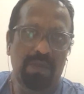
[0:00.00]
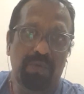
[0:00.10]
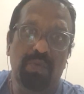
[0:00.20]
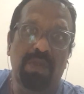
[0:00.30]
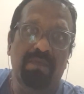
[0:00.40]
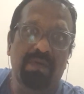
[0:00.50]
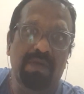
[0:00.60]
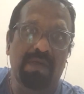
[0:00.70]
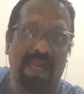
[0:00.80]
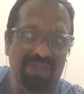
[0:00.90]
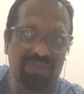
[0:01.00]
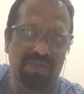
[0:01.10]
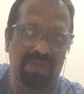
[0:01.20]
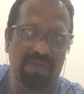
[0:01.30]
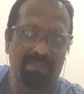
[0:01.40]
two given
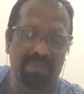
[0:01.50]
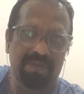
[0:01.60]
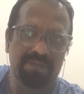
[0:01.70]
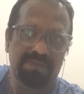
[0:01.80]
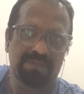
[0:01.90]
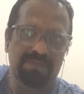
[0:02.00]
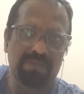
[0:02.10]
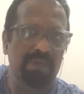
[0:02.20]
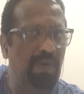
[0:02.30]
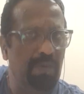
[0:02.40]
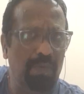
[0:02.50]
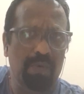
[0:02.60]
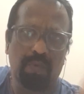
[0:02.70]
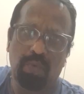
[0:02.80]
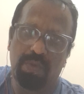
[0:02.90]
rational numbers or not, or
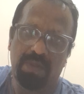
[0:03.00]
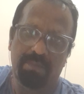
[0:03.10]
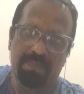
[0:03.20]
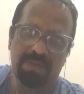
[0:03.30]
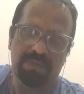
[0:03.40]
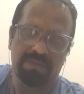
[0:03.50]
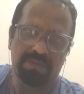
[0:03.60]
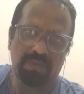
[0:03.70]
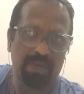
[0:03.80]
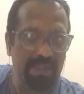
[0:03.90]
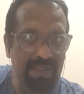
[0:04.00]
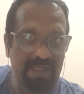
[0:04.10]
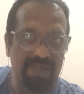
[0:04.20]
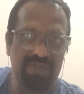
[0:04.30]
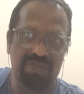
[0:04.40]
whole numbers or
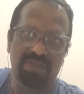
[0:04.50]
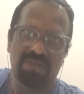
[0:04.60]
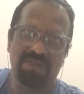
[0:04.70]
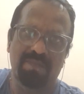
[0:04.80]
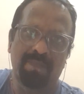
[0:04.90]
integers.